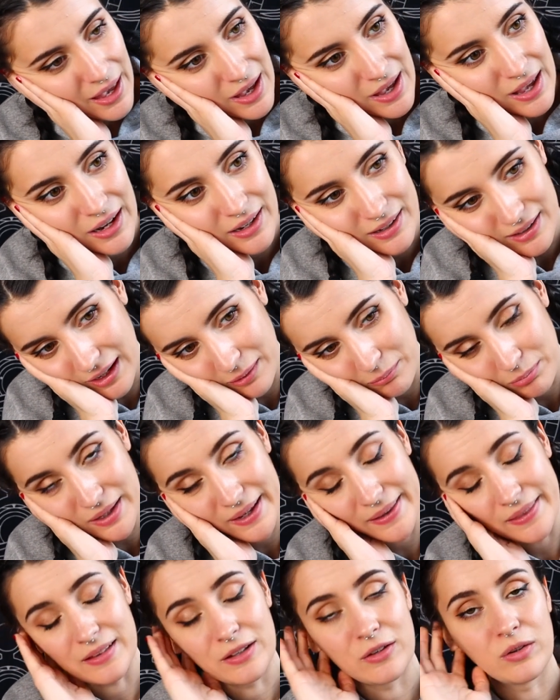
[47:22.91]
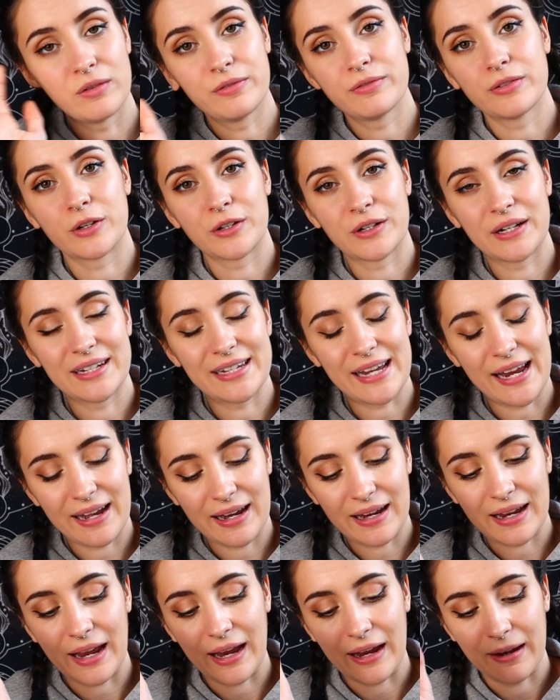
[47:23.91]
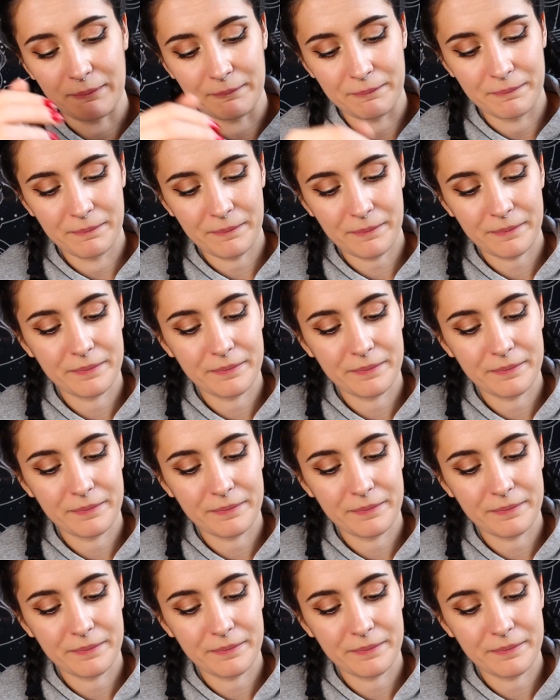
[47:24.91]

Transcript: and, and play the little flirting dating game,